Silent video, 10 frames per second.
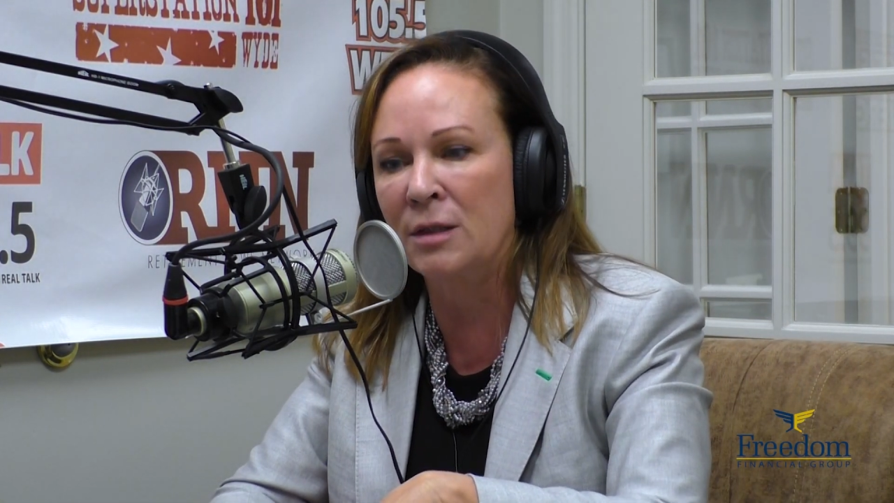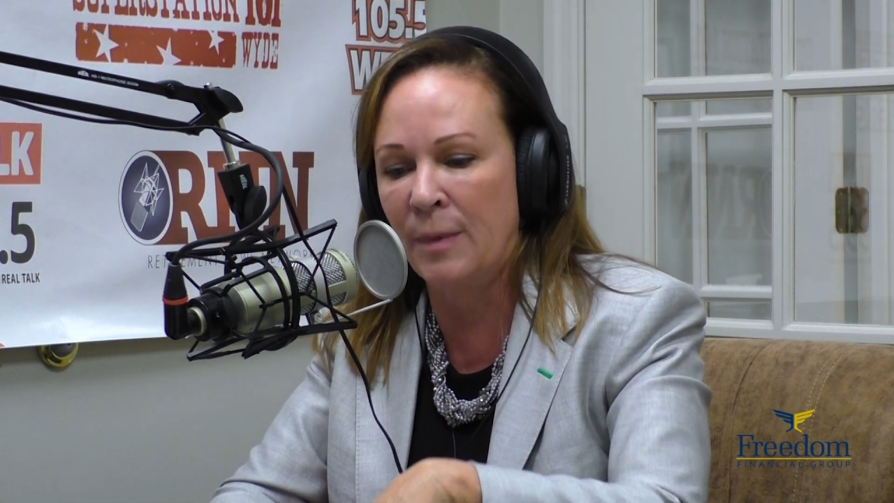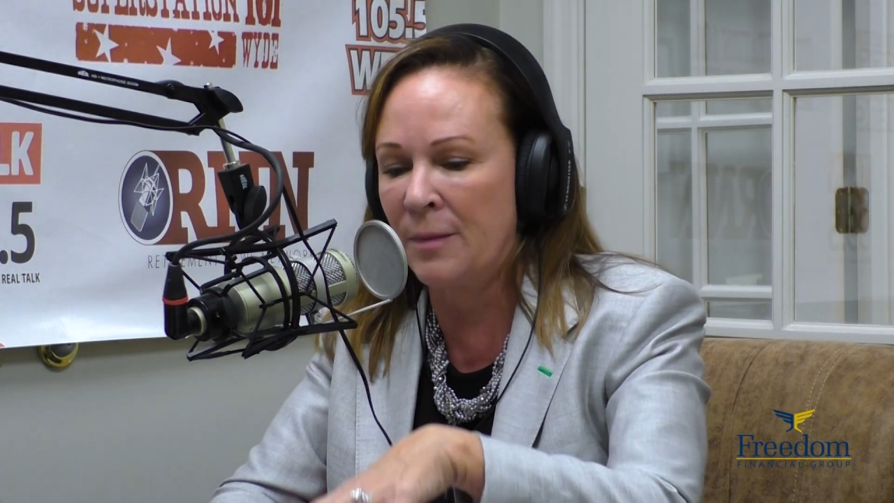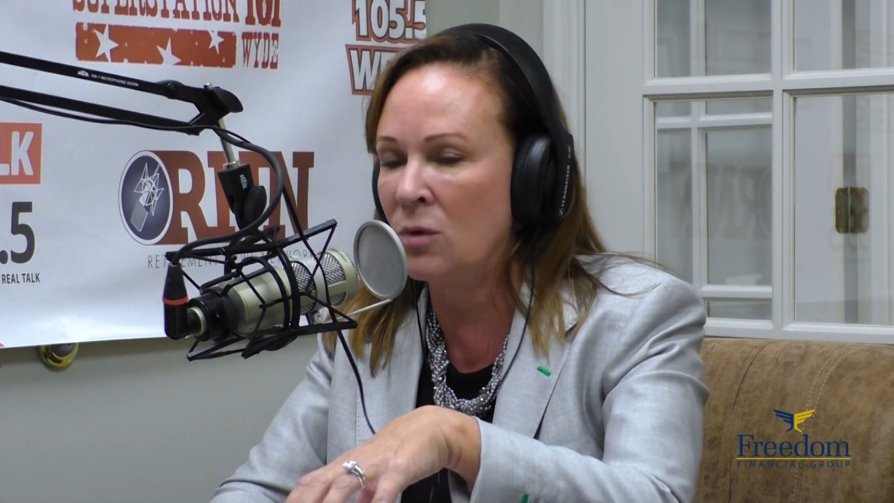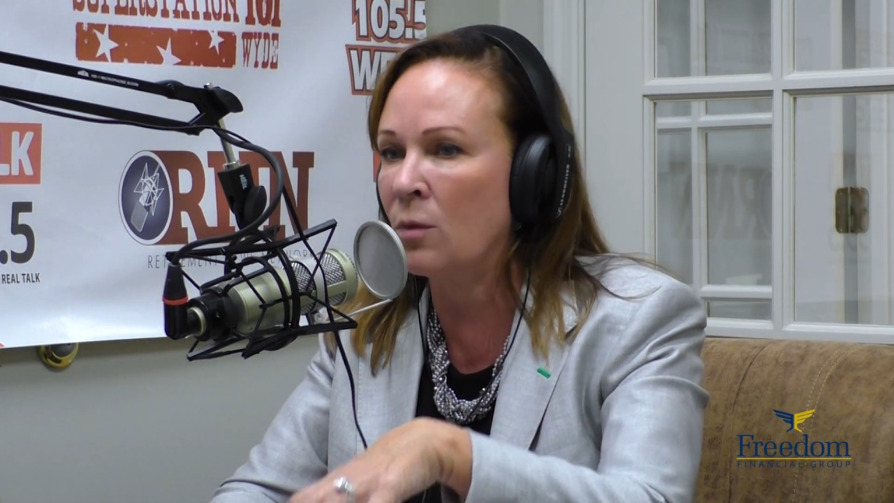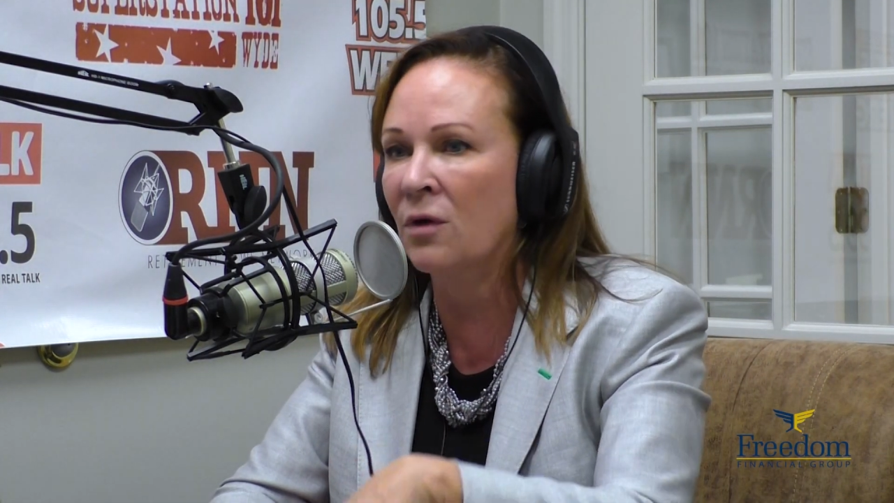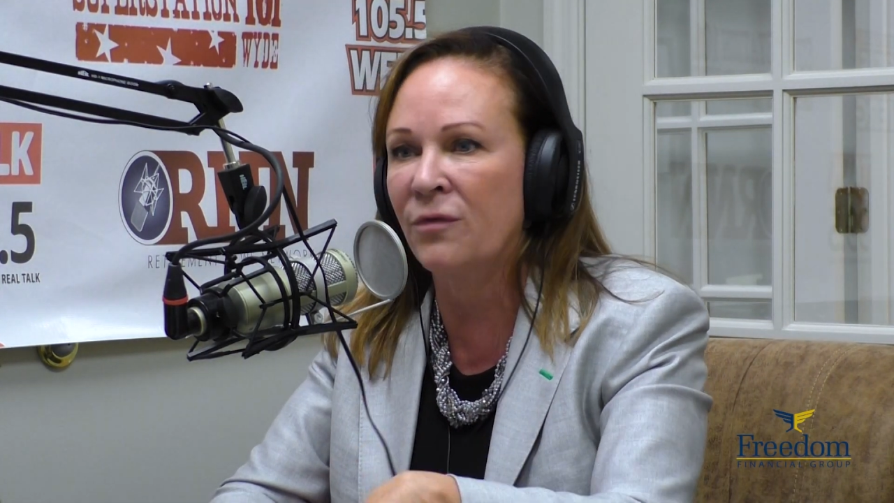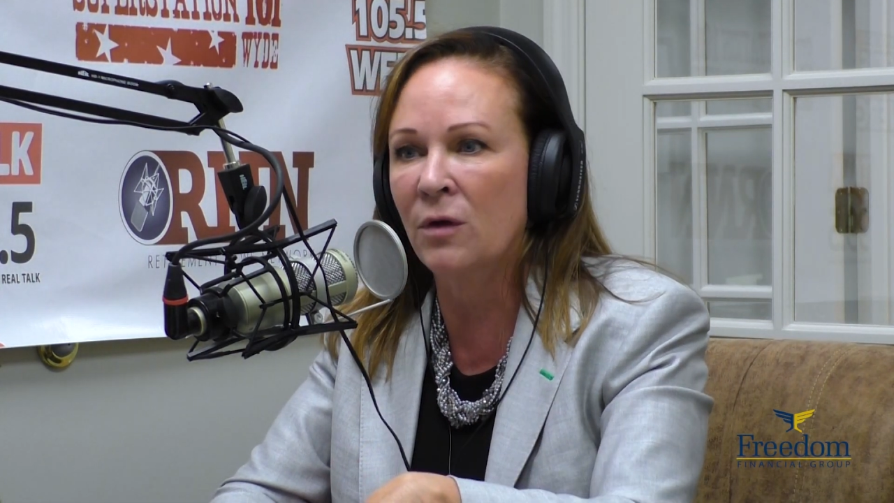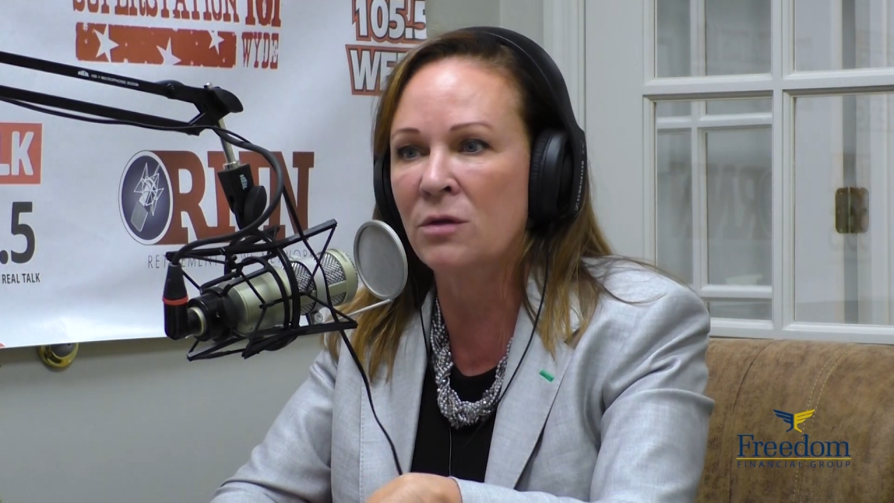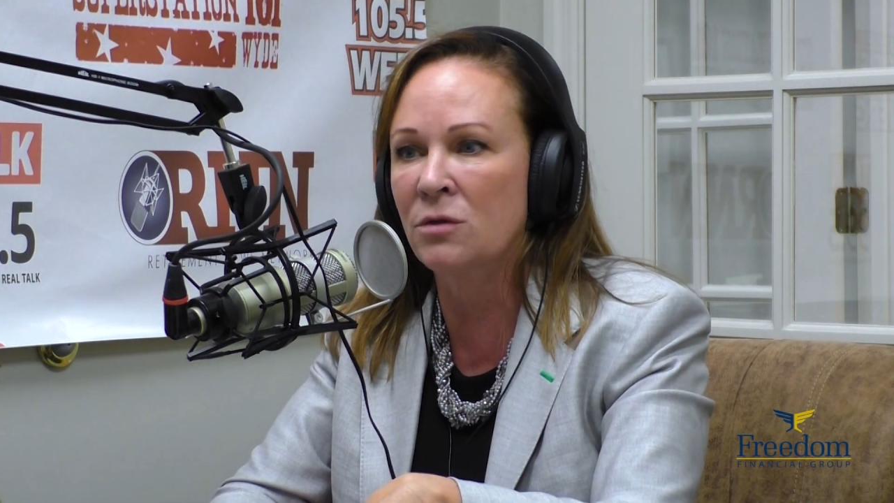Maybe you want to
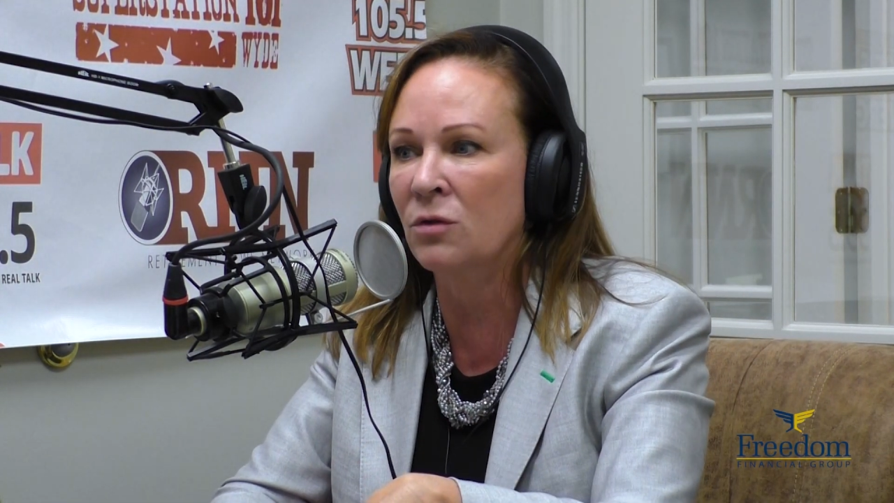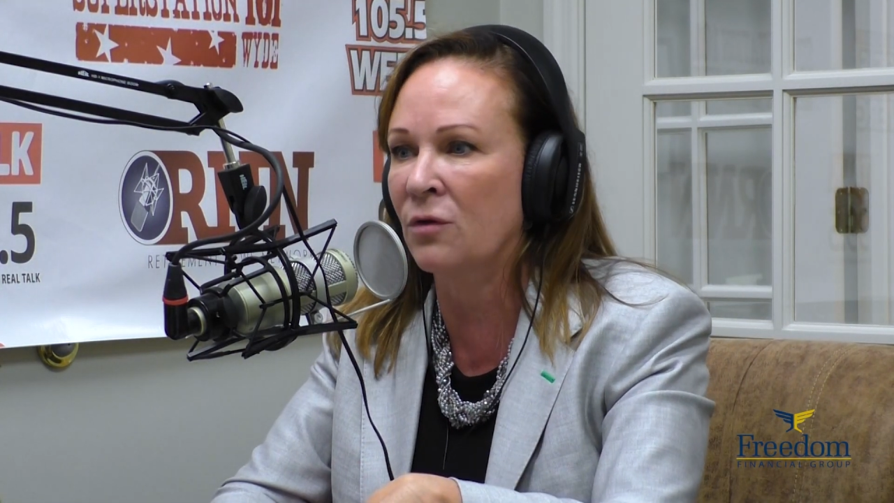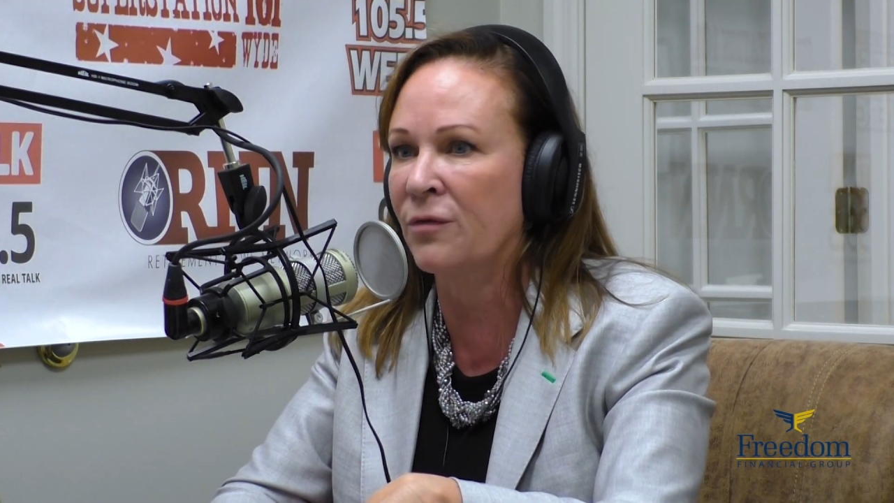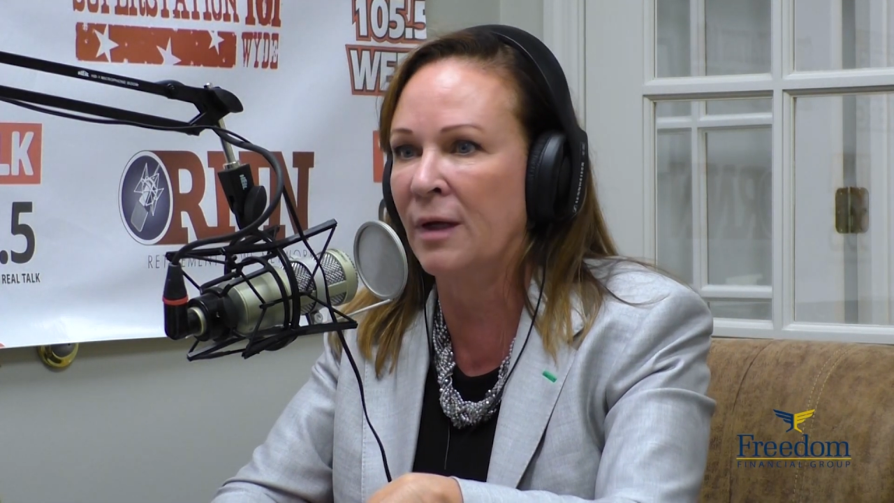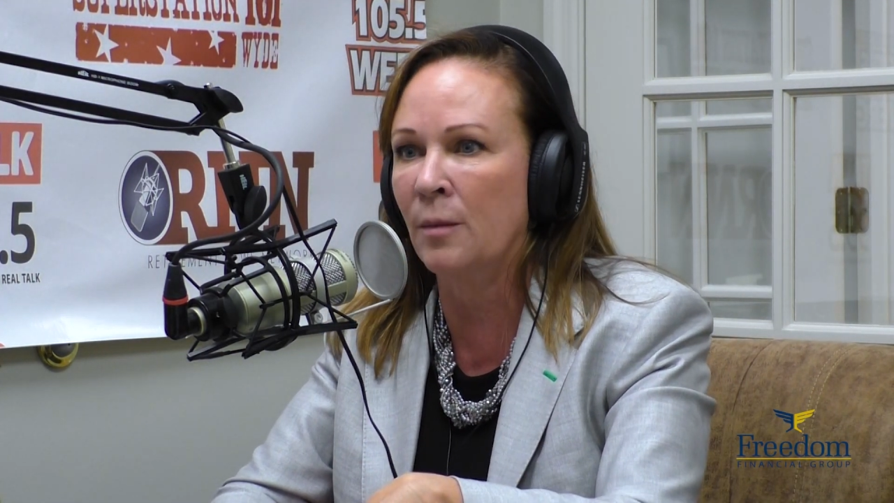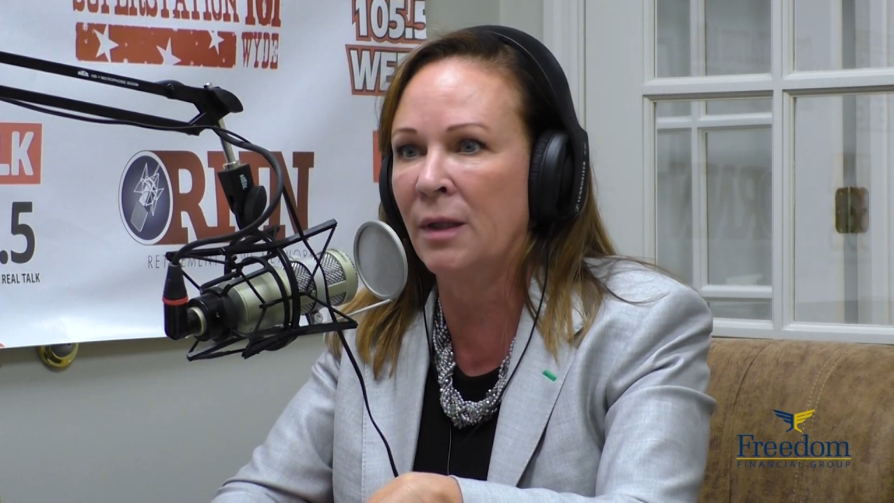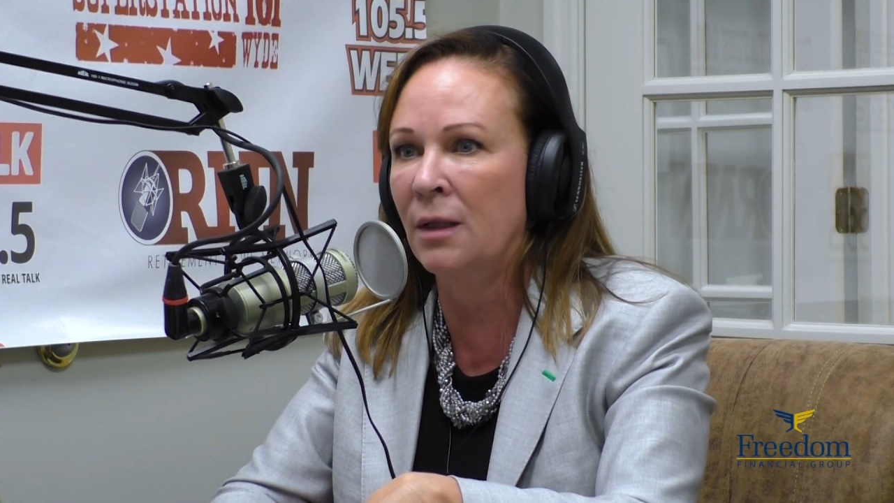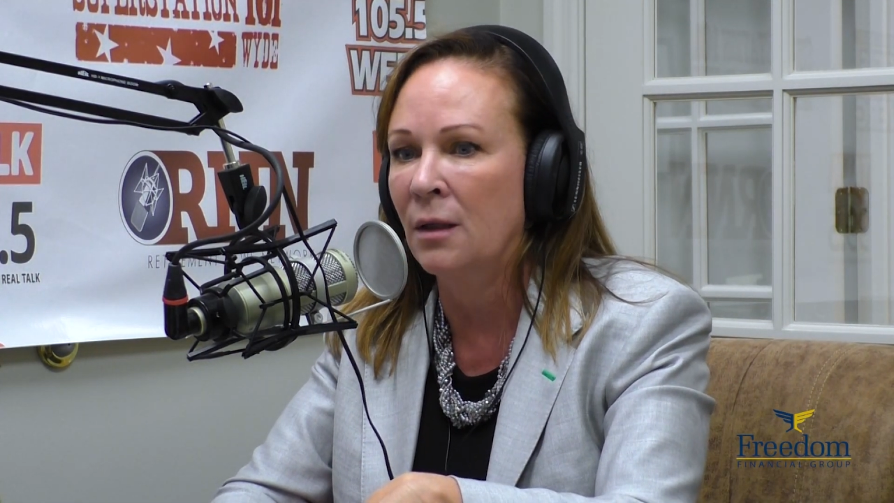focus on your family.